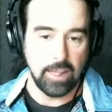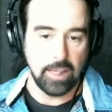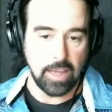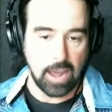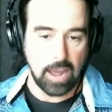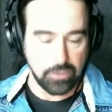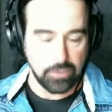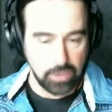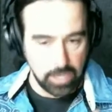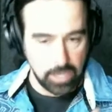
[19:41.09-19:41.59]

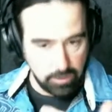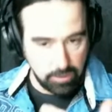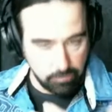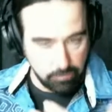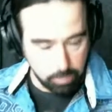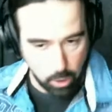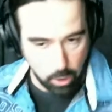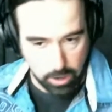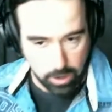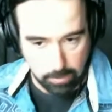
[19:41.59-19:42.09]
I think you've
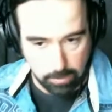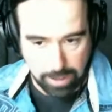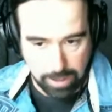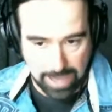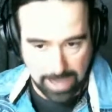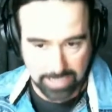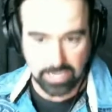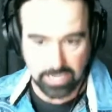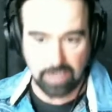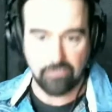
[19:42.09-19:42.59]
broken
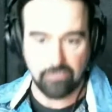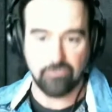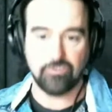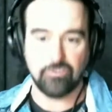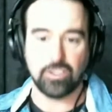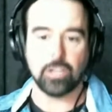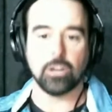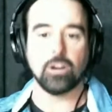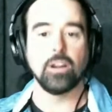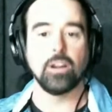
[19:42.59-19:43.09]
past that
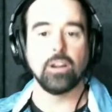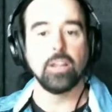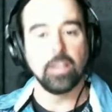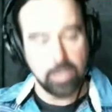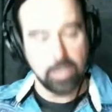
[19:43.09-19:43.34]
fear,